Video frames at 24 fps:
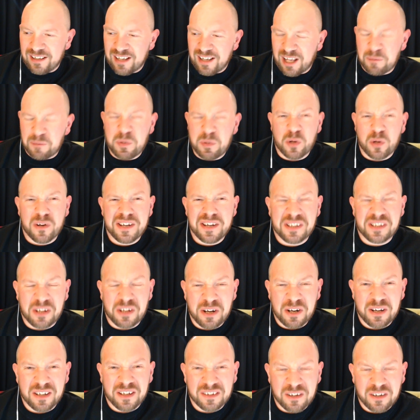I'll be honest,
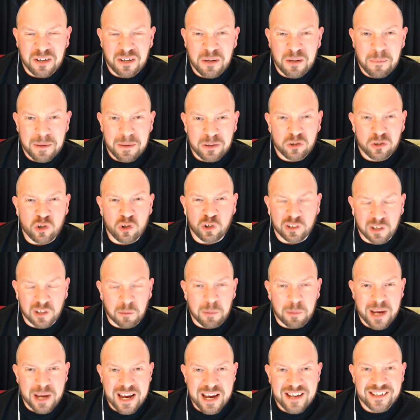they're a bit dull to
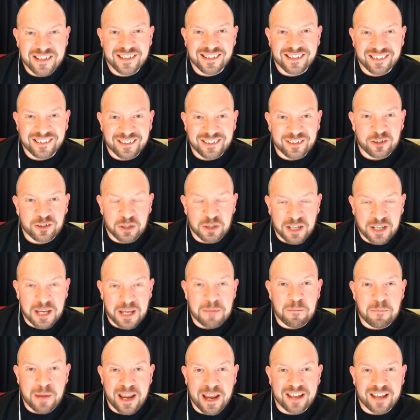paint. Just
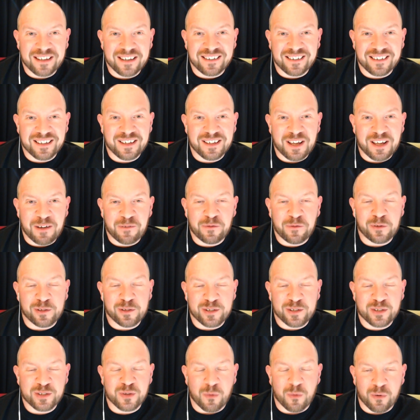keep painting a full
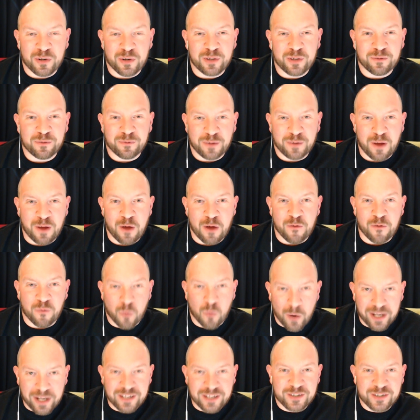squad of
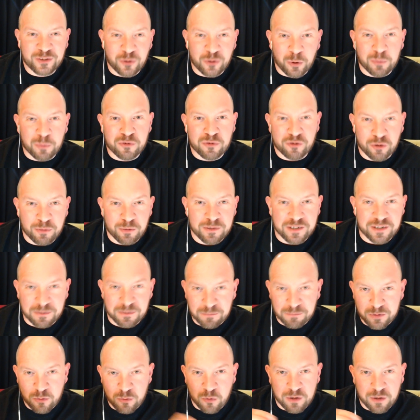white Stormtroopers and
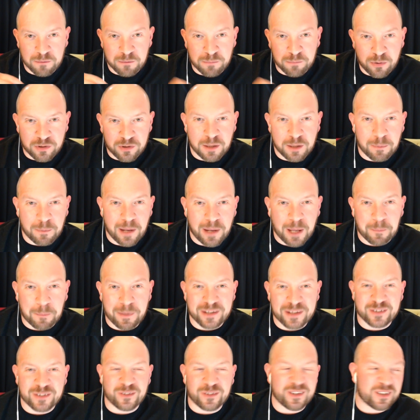going and putting the black
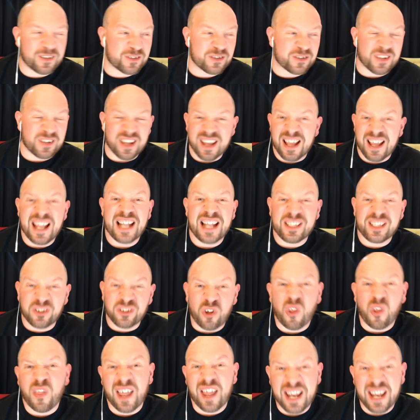bits on. It's
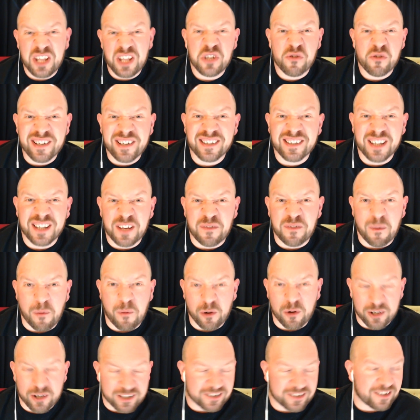not that interesting, if I'm
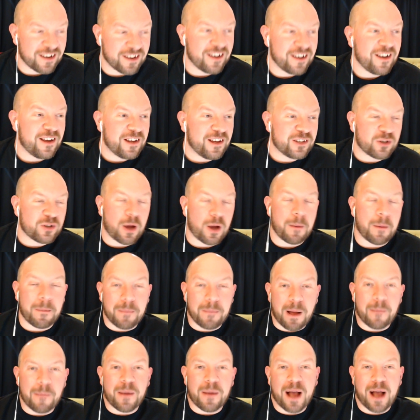honest. So
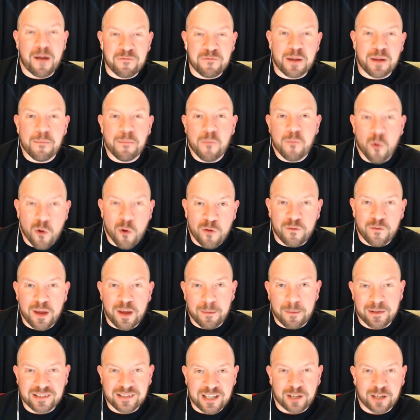I'm having to motivate
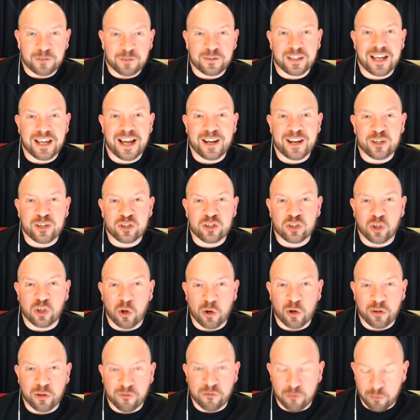myself to kind of
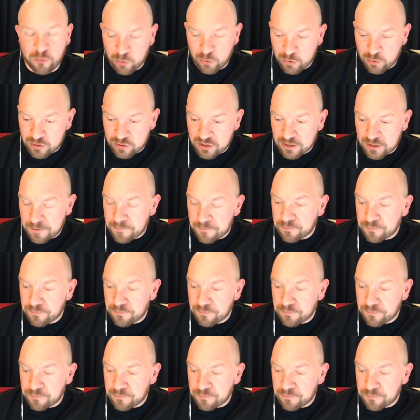slog through those.